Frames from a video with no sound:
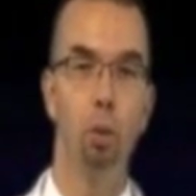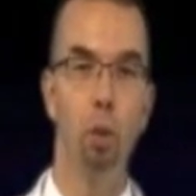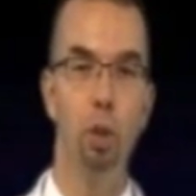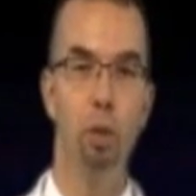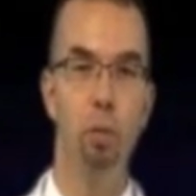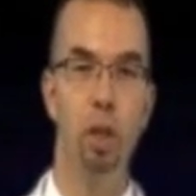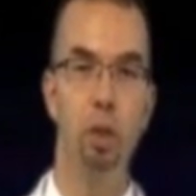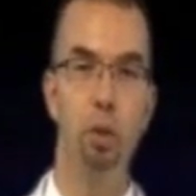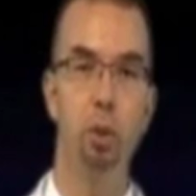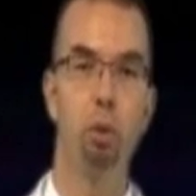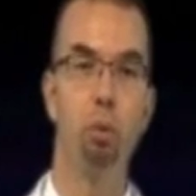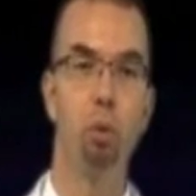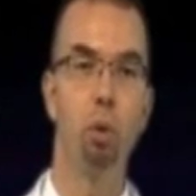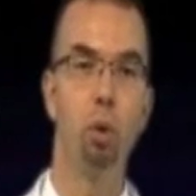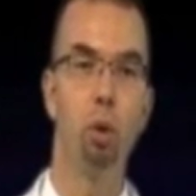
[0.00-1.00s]
When you measure
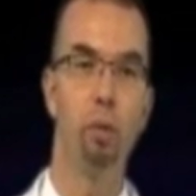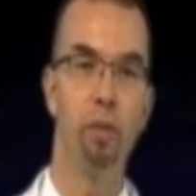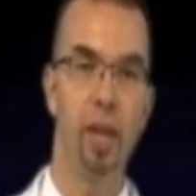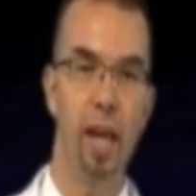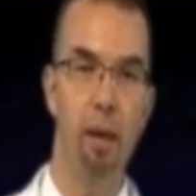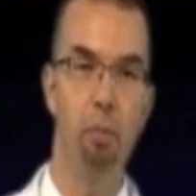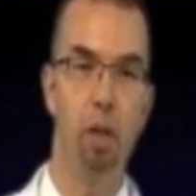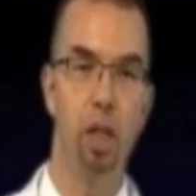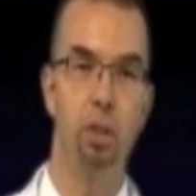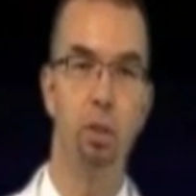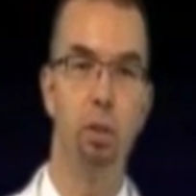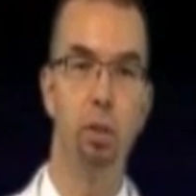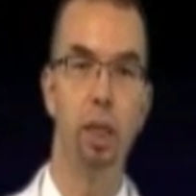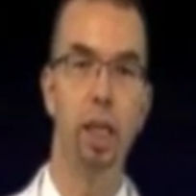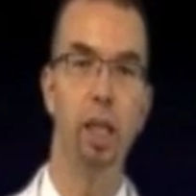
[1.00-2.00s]
the role of that
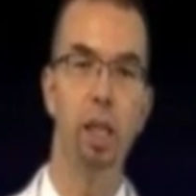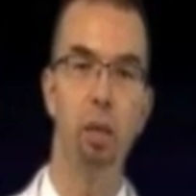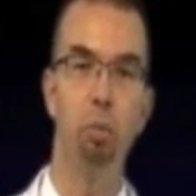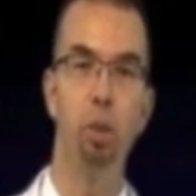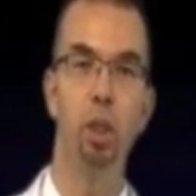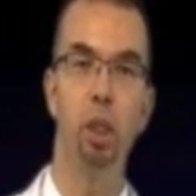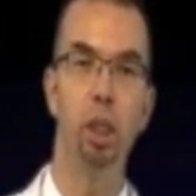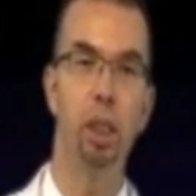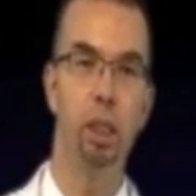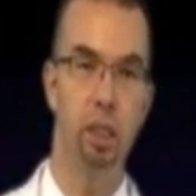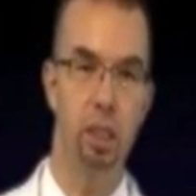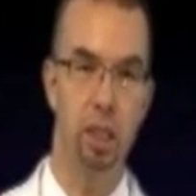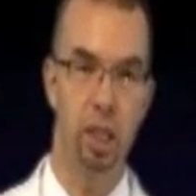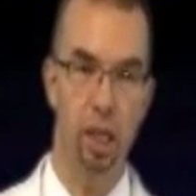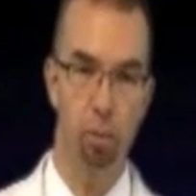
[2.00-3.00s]
muscle and the ability
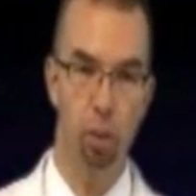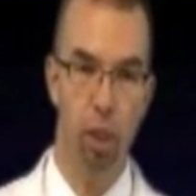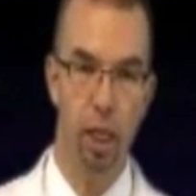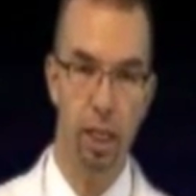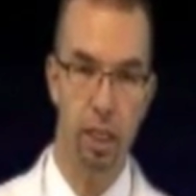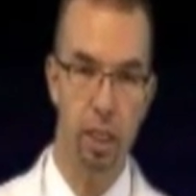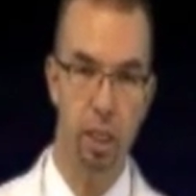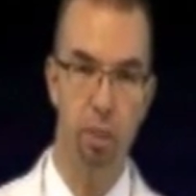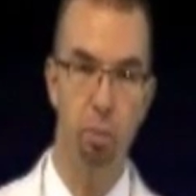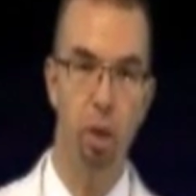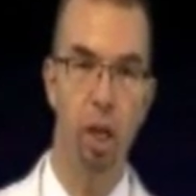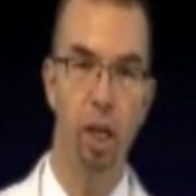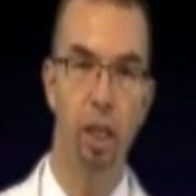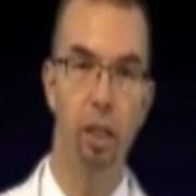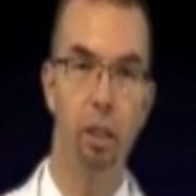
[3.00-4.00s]
to stabilize the
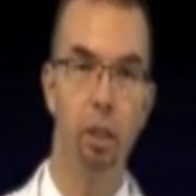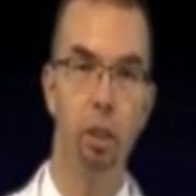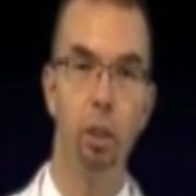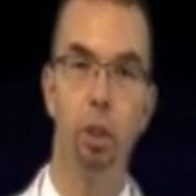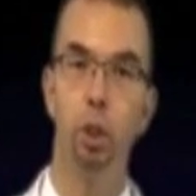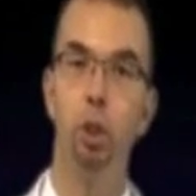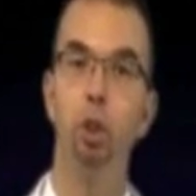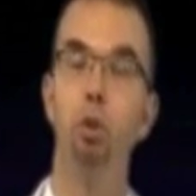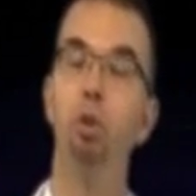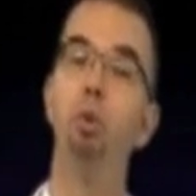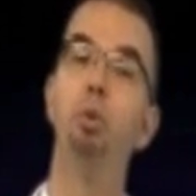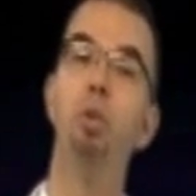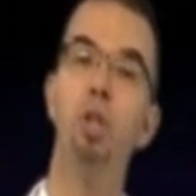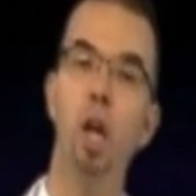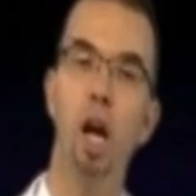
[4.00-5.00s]
spine, you do
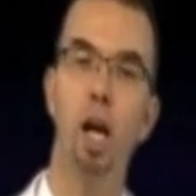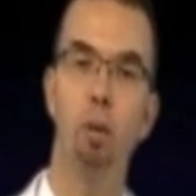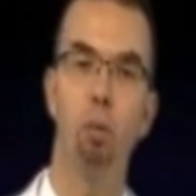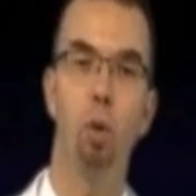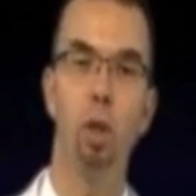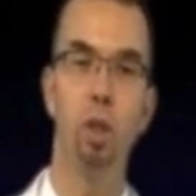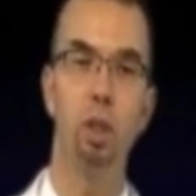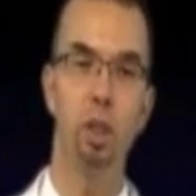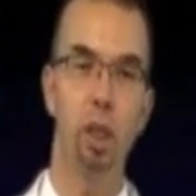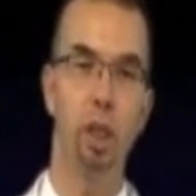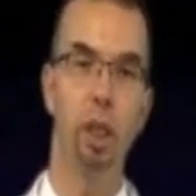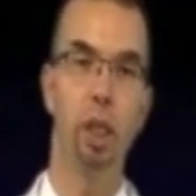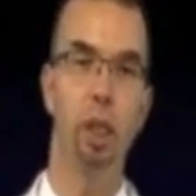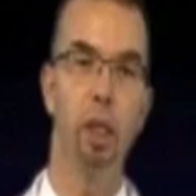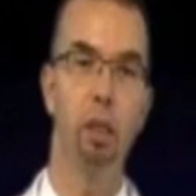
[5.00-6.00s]
not want to
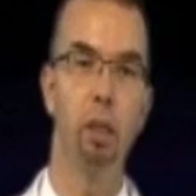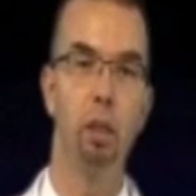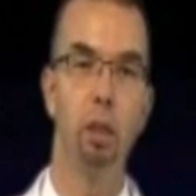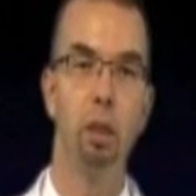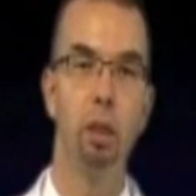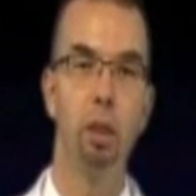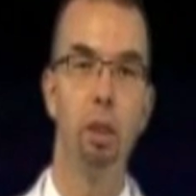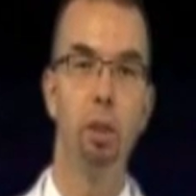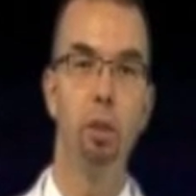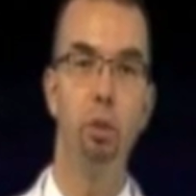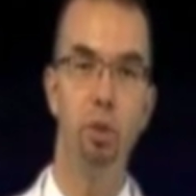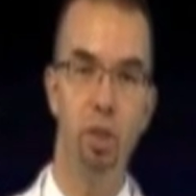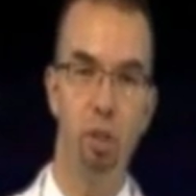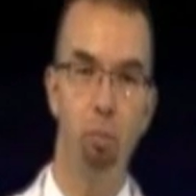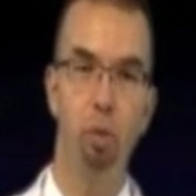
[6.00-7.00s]
suck it in.
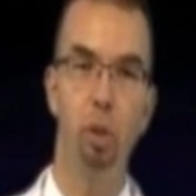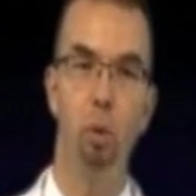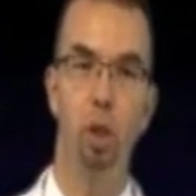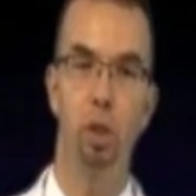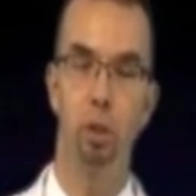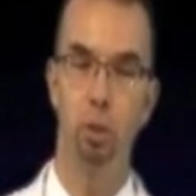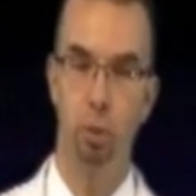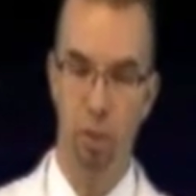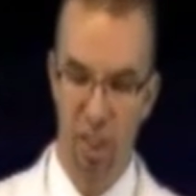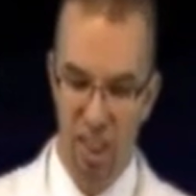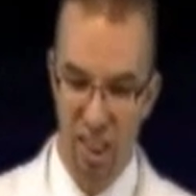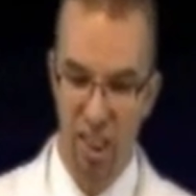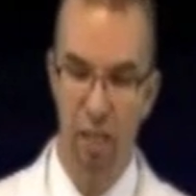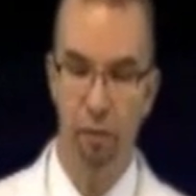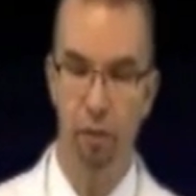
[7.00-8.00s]
You simply want to
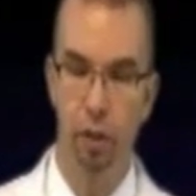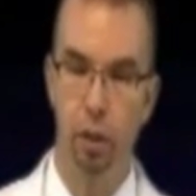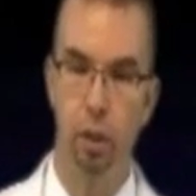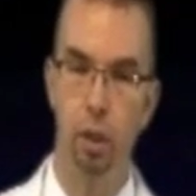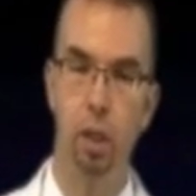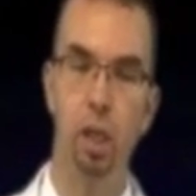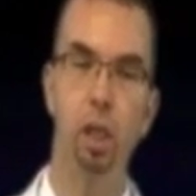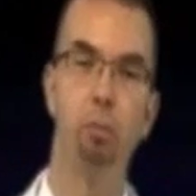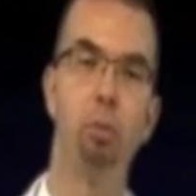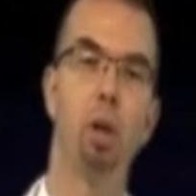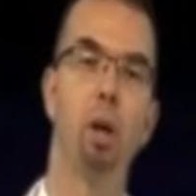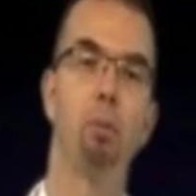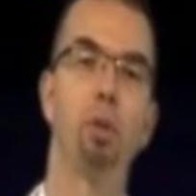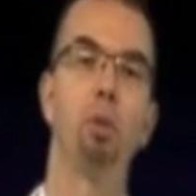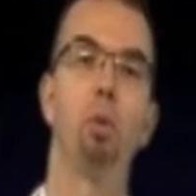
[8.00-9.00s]
stiffen the
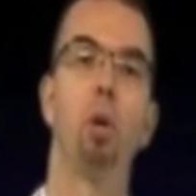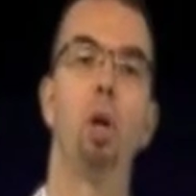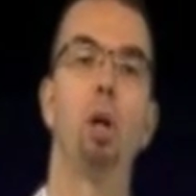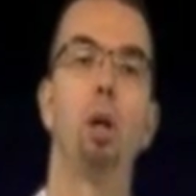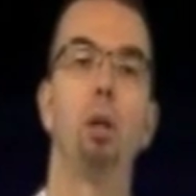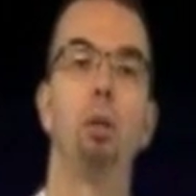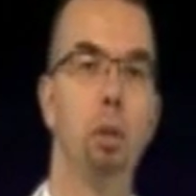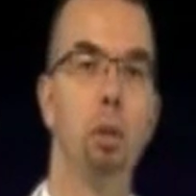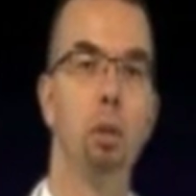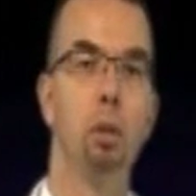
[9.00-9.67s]
abdominal wall.